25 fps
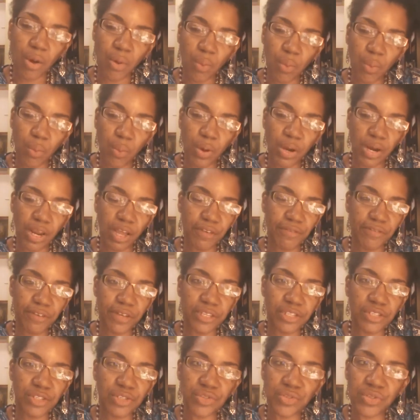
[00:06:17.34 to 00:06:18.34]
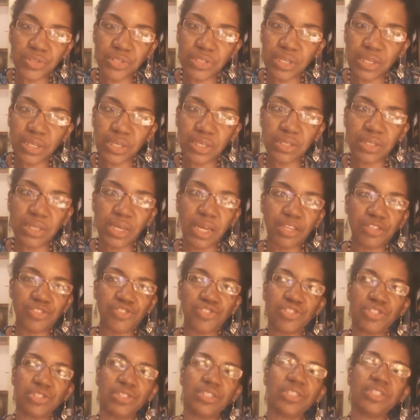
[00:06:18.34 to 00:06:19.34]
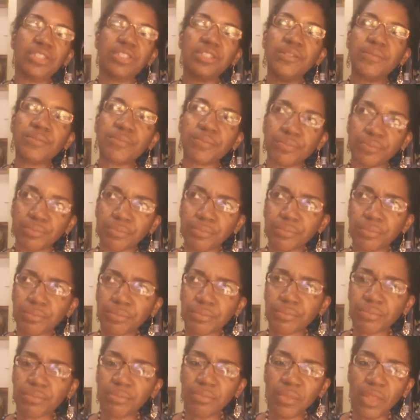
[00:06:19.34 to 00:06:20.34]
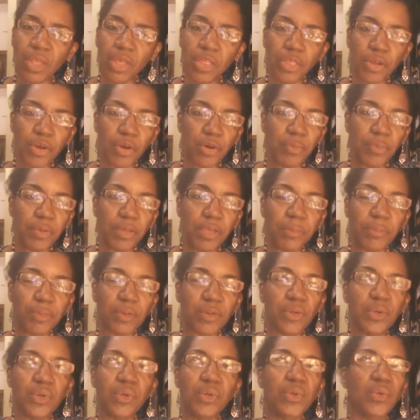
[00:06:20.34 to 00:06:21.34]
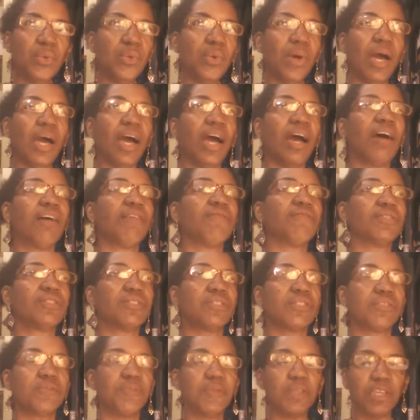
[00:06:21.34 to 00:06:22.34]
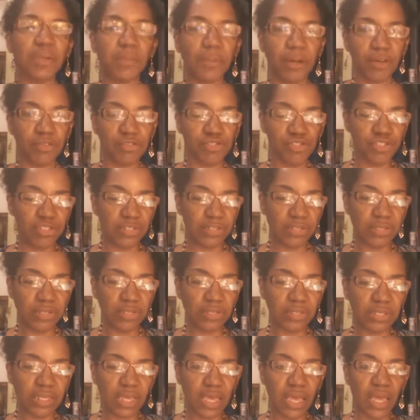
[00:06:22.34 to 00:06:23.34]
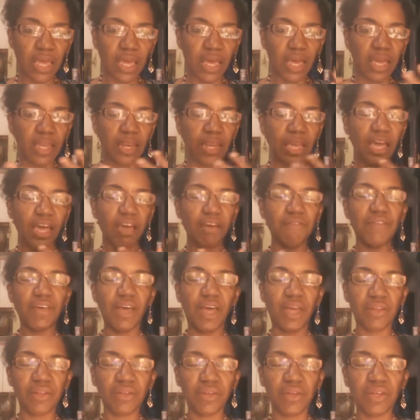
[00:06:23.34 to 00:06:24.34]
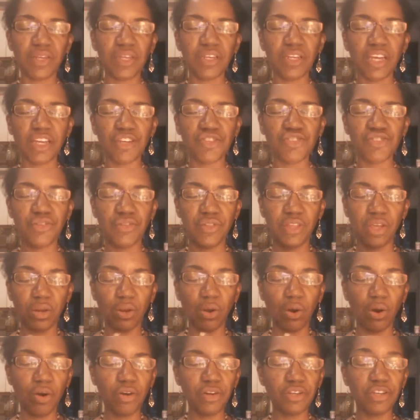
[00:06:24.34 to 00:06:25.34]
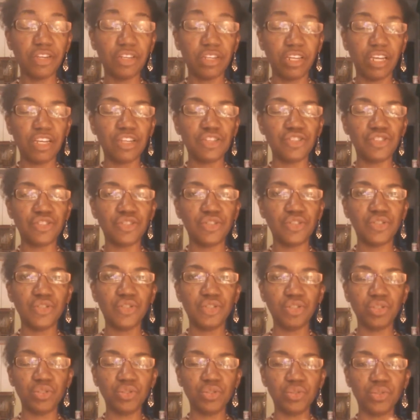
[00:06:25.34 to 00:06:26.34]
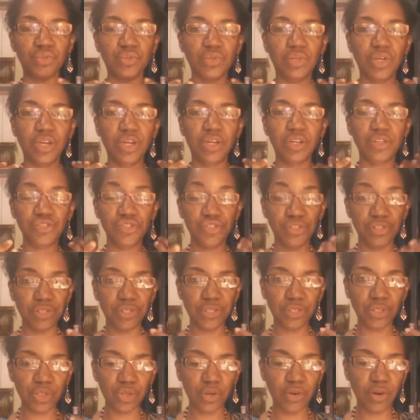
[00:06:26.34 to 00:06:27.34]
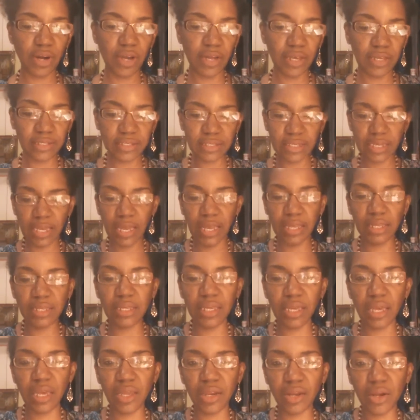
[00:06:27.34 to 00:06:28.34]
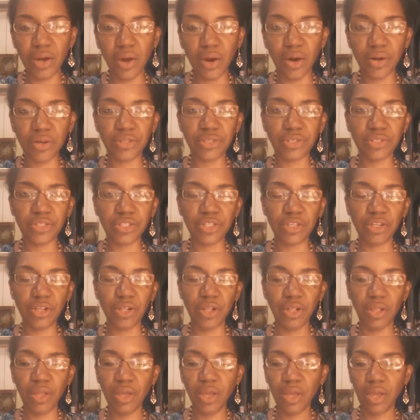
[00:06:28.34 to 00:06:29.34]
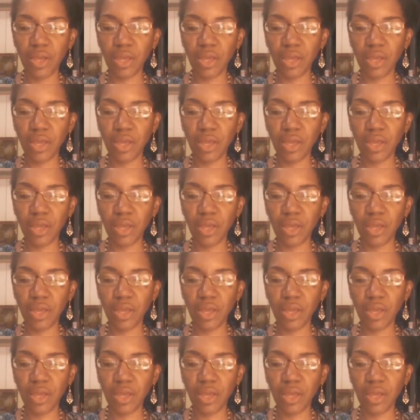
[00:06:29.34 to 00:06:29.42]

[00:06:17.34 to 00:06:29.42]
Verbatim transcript: What I find interesting is that she didn't, there are people who have and speak about Jesus and have that connection, that heart connection to Jesus Christ, and yet are still,